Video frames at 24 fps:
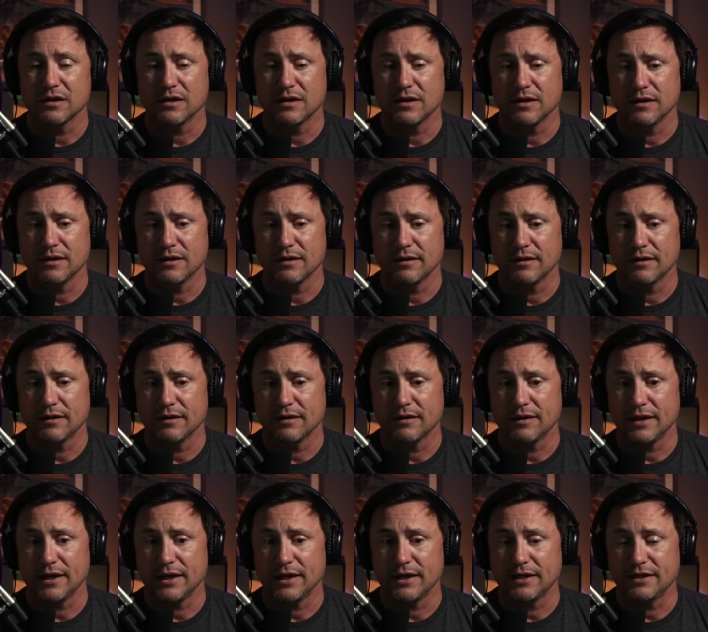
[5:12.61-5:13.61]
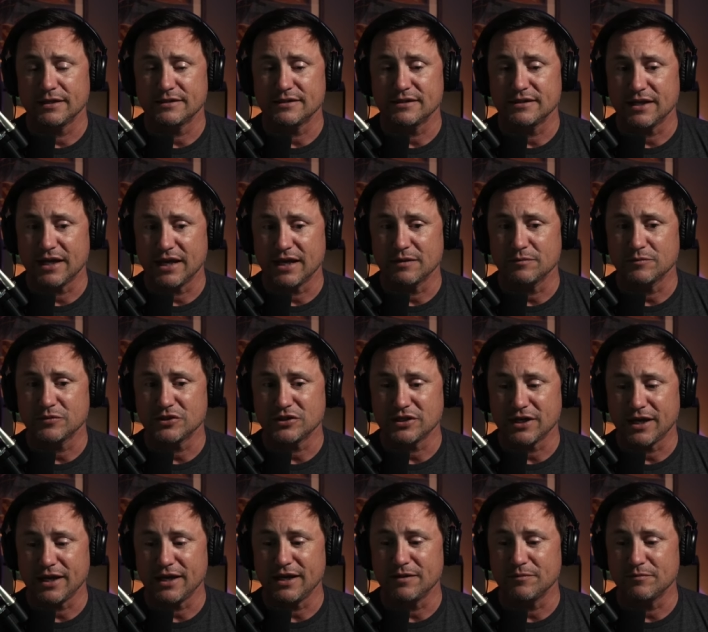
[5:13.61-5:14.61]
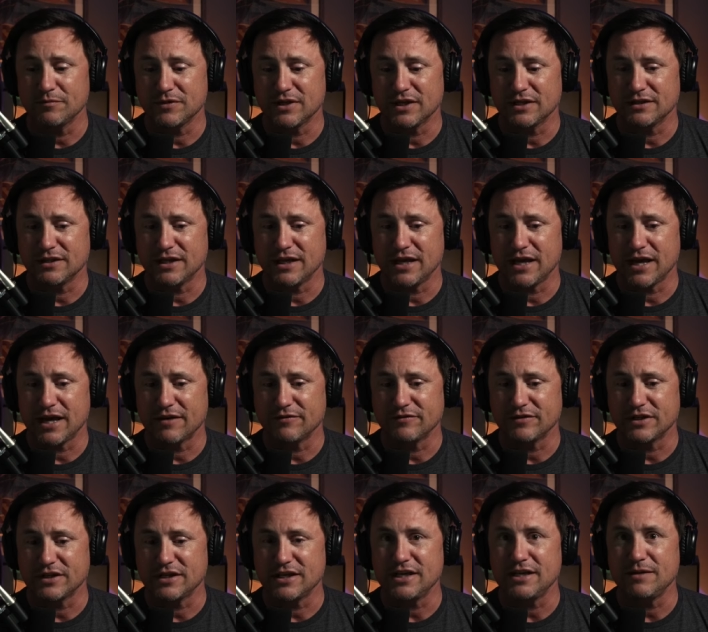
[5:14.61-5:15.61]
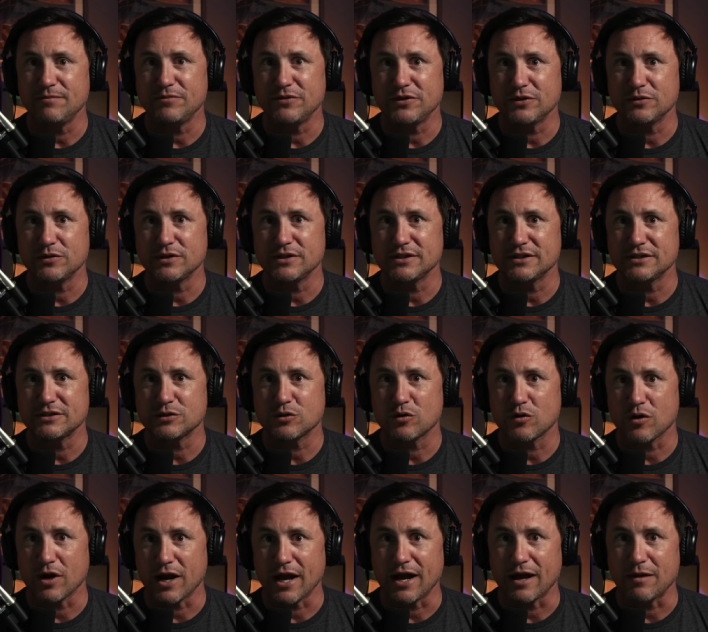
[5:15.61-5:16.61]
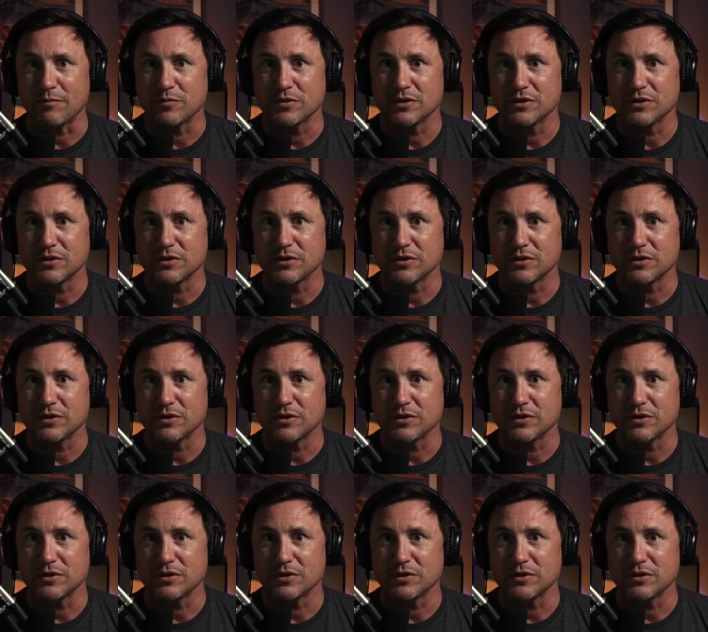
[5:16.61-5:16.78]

Uh, and it's a damn shame that they have to keep doing this crap